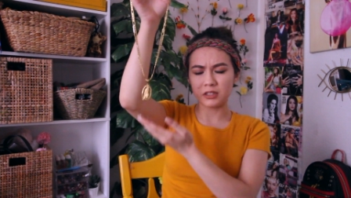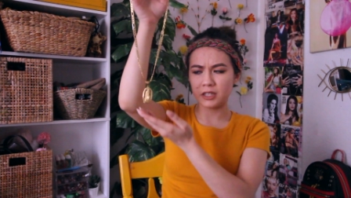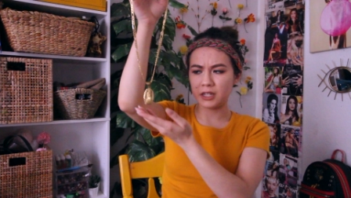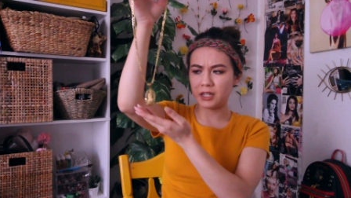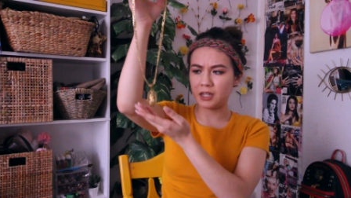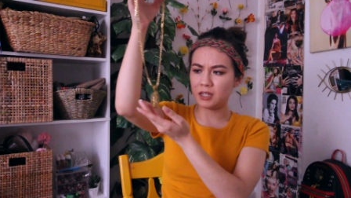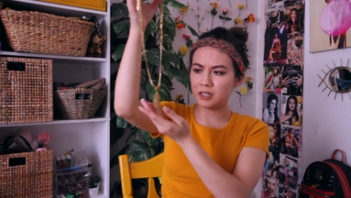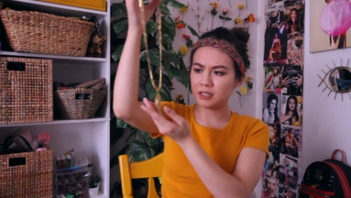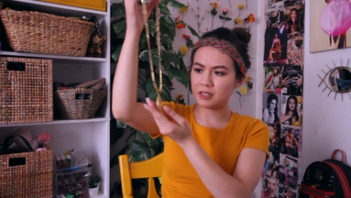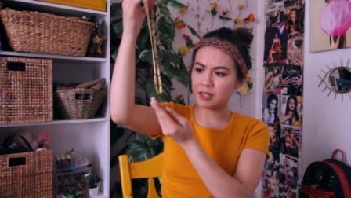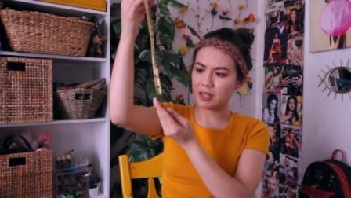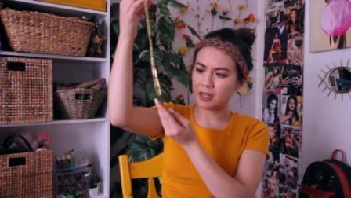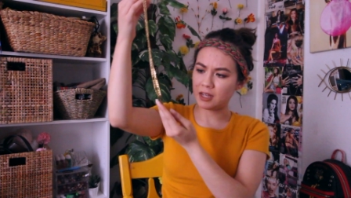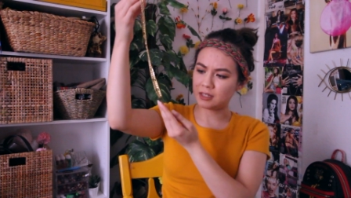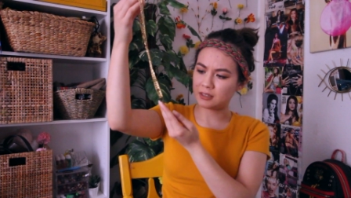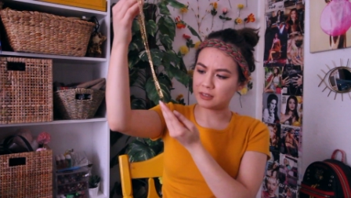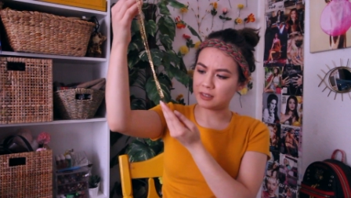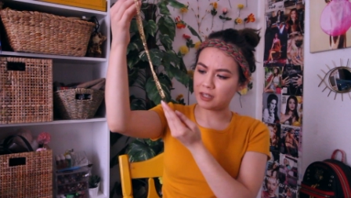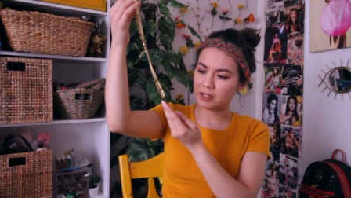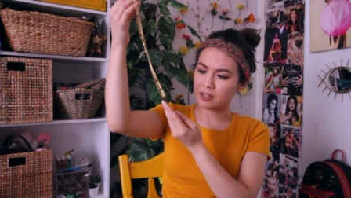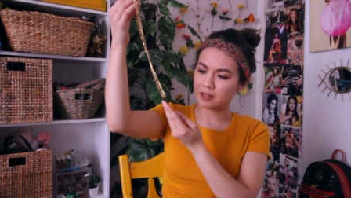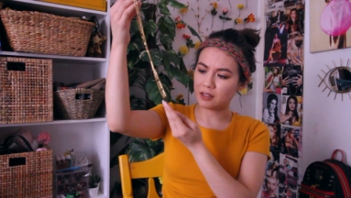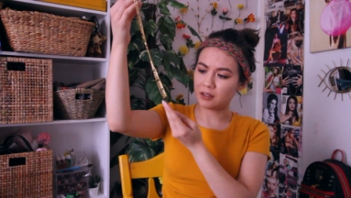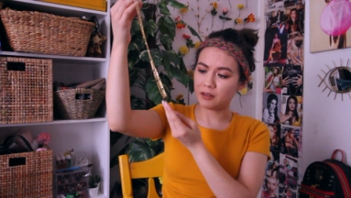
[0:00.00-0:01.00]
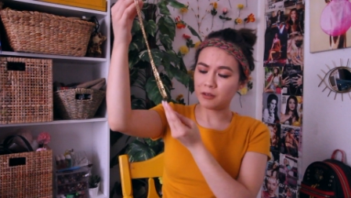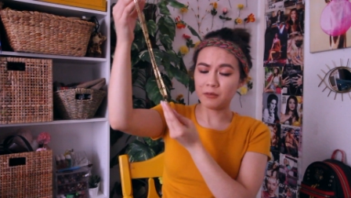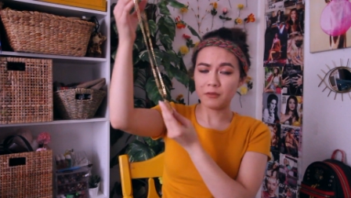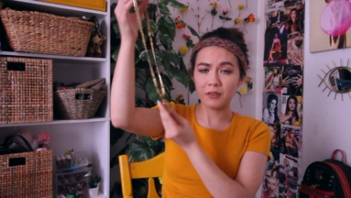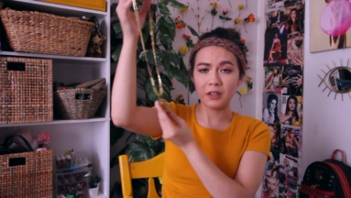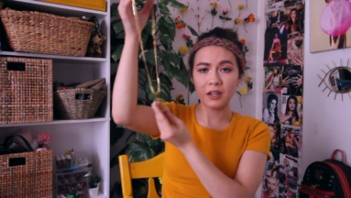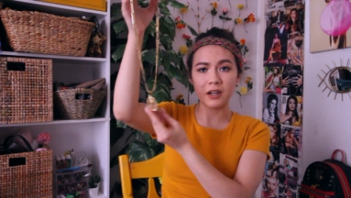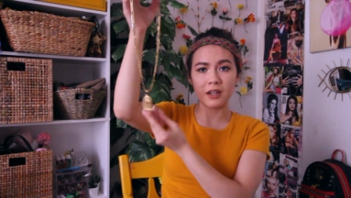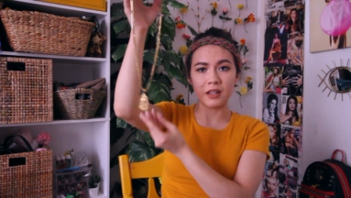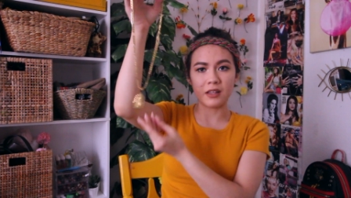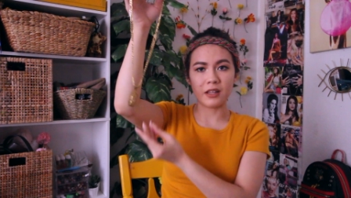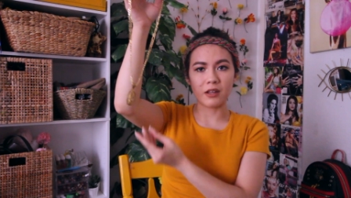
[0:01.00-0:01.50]
chain that has like the
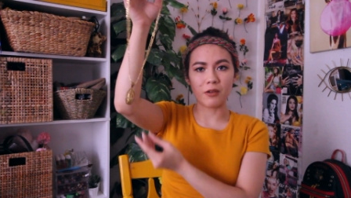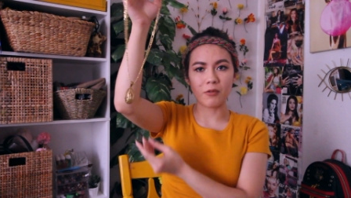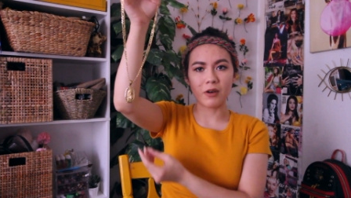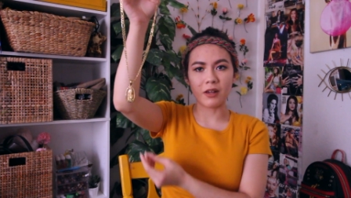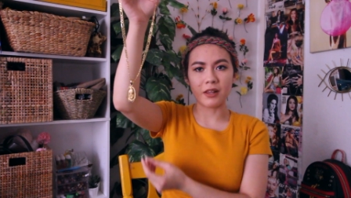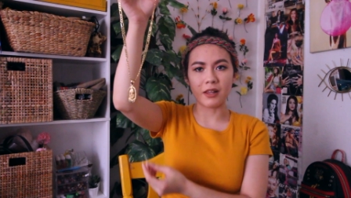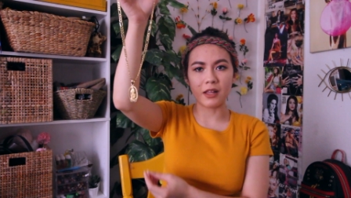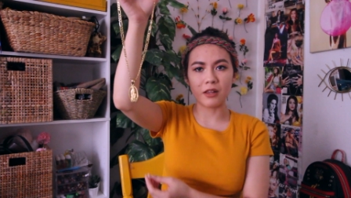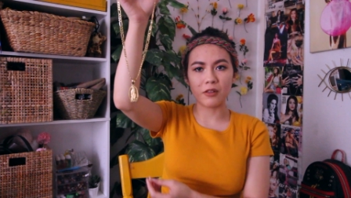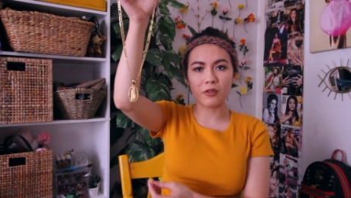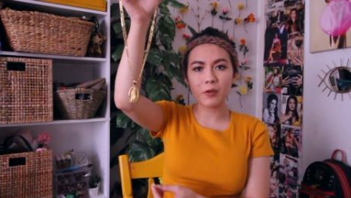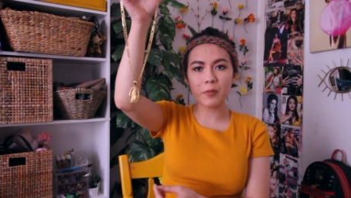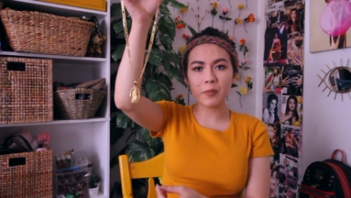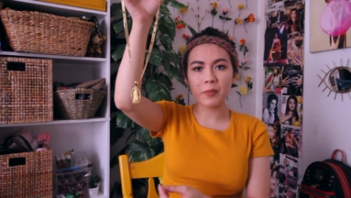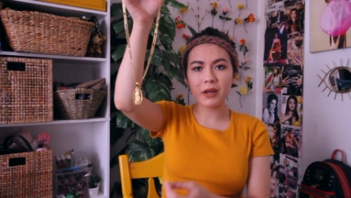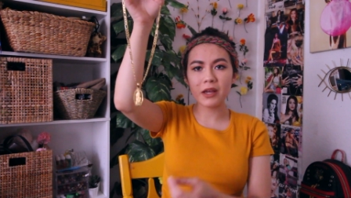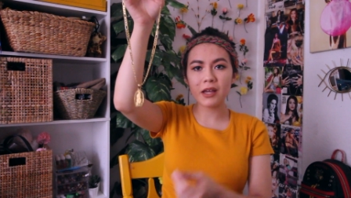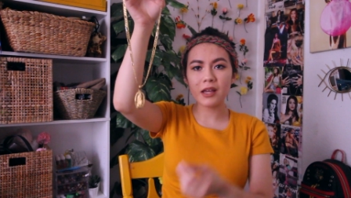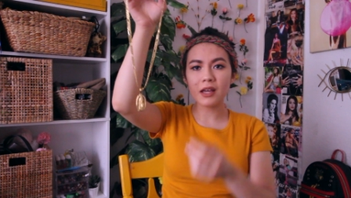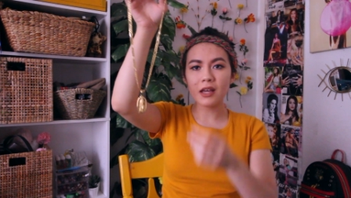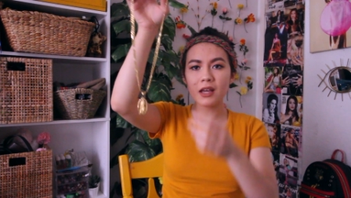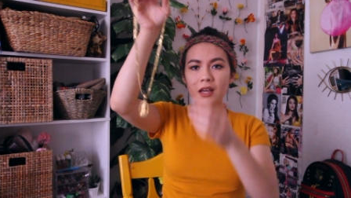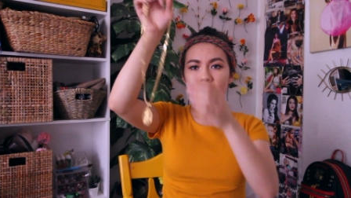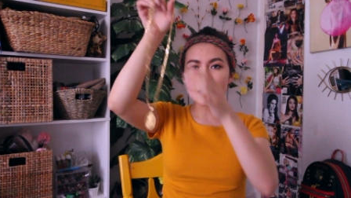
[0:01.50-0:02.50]
Virgen de Guadalupe.